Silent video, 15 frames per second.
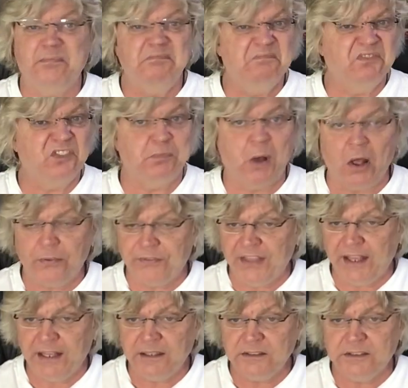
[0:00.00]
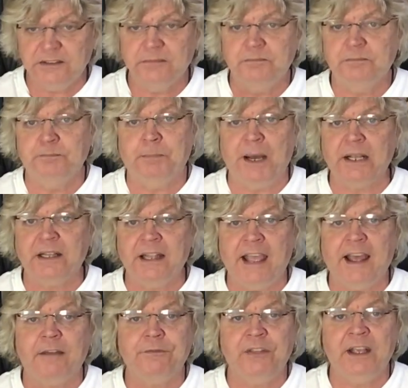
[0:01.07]
small things,
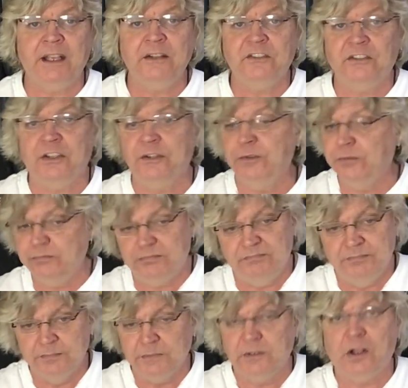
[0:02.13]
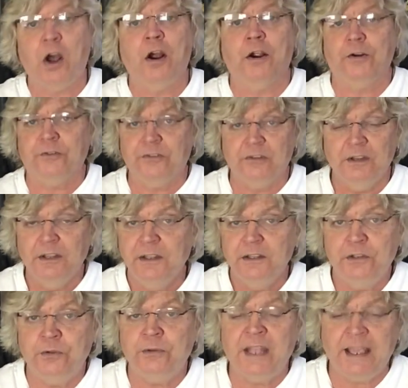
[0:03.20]
$1.50 things, to cars.
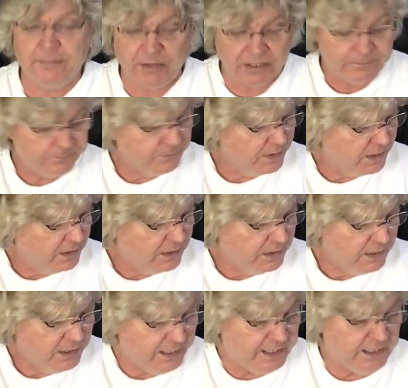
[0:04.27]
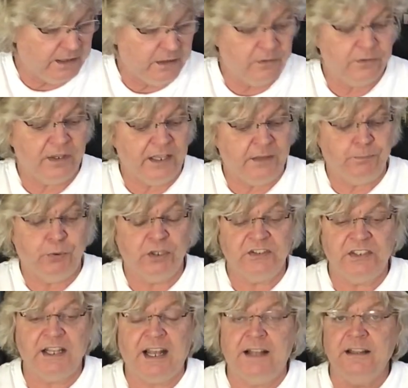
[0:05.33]
You name it. It puts
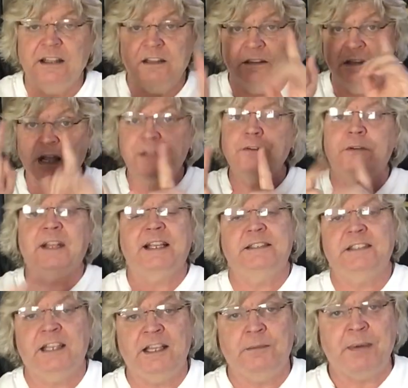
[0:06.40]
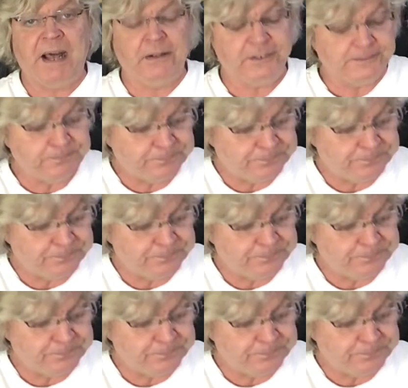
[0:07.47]
it on. Another nice thing about it.